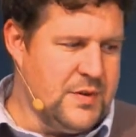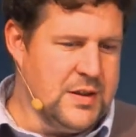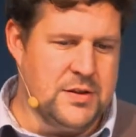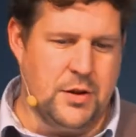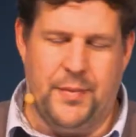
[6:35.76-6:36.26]

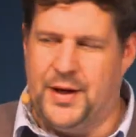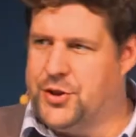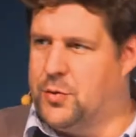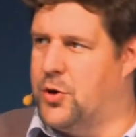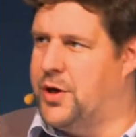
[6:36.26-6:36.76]
So the
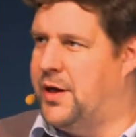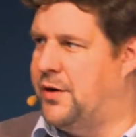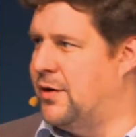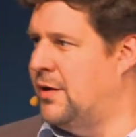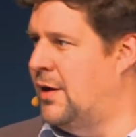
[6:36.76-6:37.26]
magic word
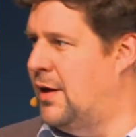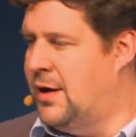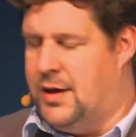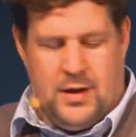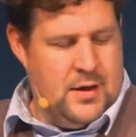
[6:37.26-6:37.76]
here,
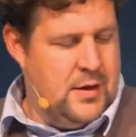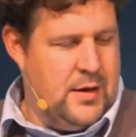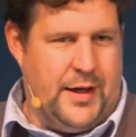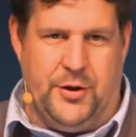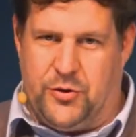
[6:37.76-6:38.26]

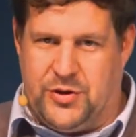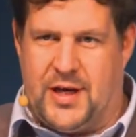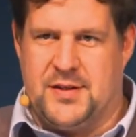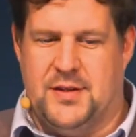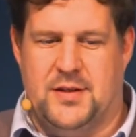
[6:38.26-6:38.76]
and you could
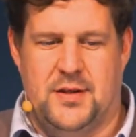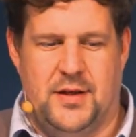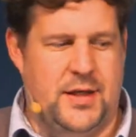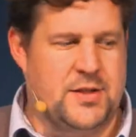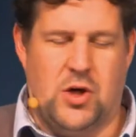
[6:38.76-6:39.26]
guess it,
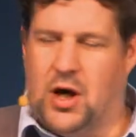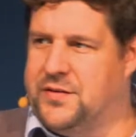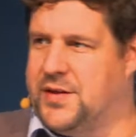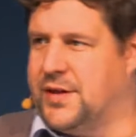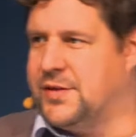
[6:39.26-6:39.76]
is
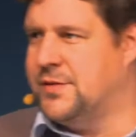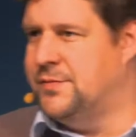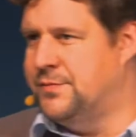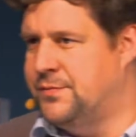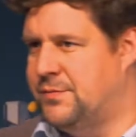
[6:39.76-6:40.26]
context.
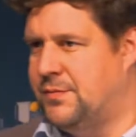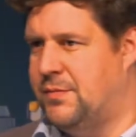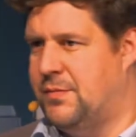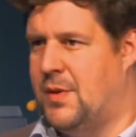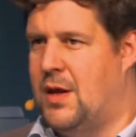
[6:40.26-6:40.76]

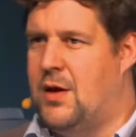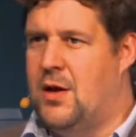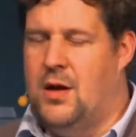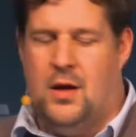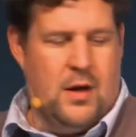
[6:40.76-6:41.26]

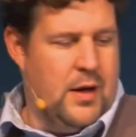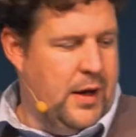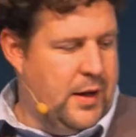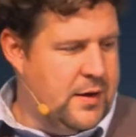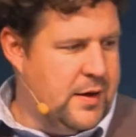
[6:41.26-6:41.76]

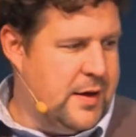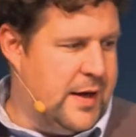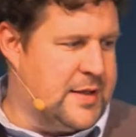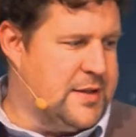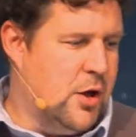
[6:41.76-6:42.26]
And
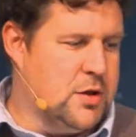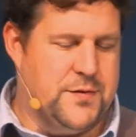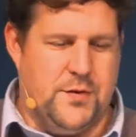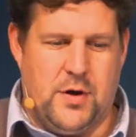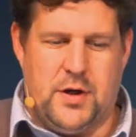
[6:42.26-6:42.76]
as the
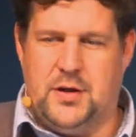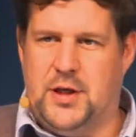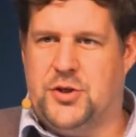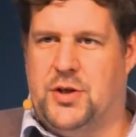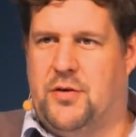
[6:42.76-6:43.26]
Oxford
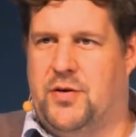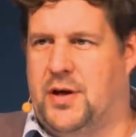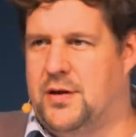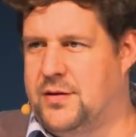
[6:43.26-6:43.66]
Dictionary